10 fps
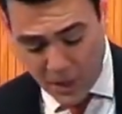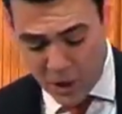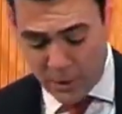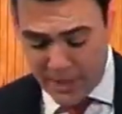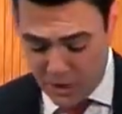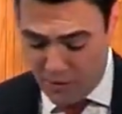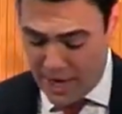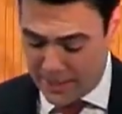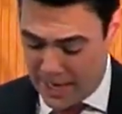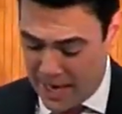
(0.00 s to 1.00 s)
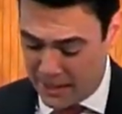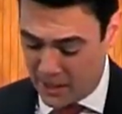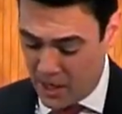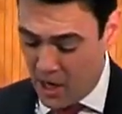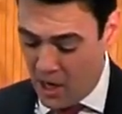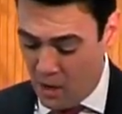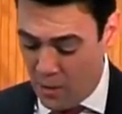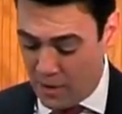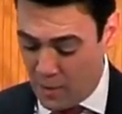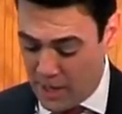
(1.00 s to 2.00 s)
So it is right to ask,
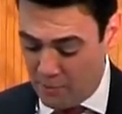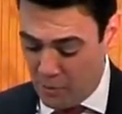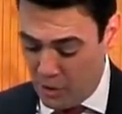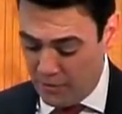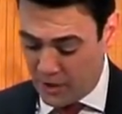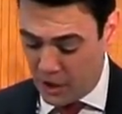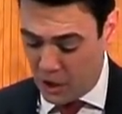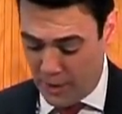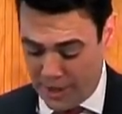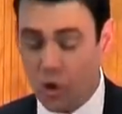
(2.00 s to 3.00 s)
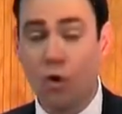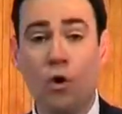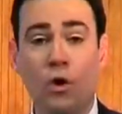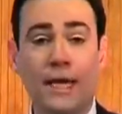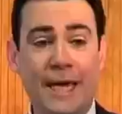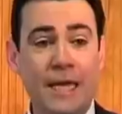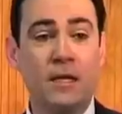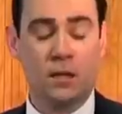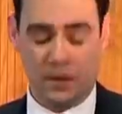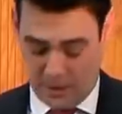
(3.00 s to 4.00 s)
whether we can move to an
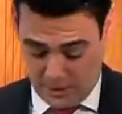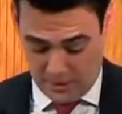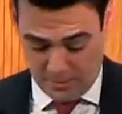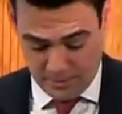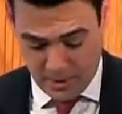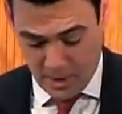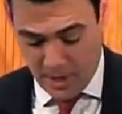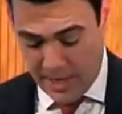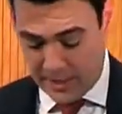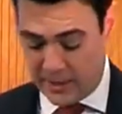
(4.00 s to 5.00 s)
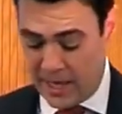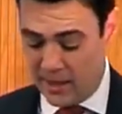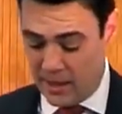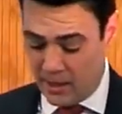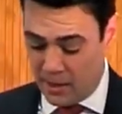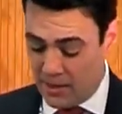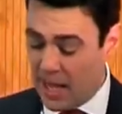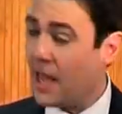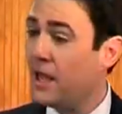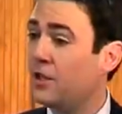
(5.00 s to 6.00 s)
all-in system, extending
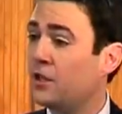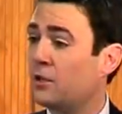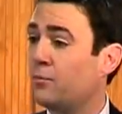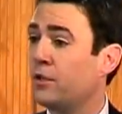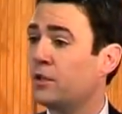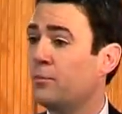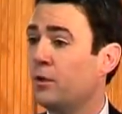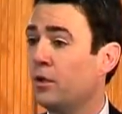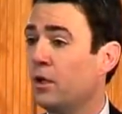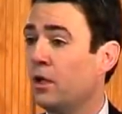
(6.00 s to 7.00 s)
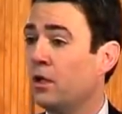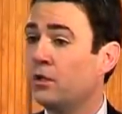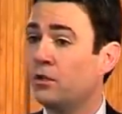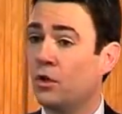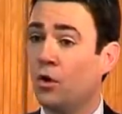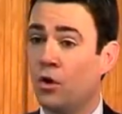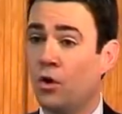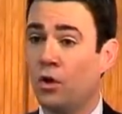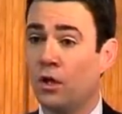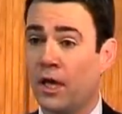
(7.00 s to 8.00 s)
the NHS principle to
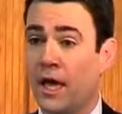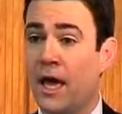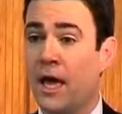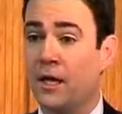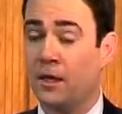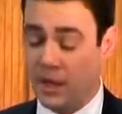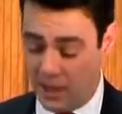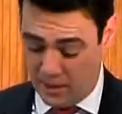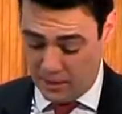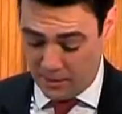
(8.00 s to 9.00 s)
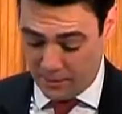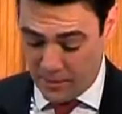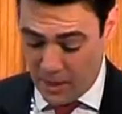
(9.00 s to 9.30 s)
all care needs.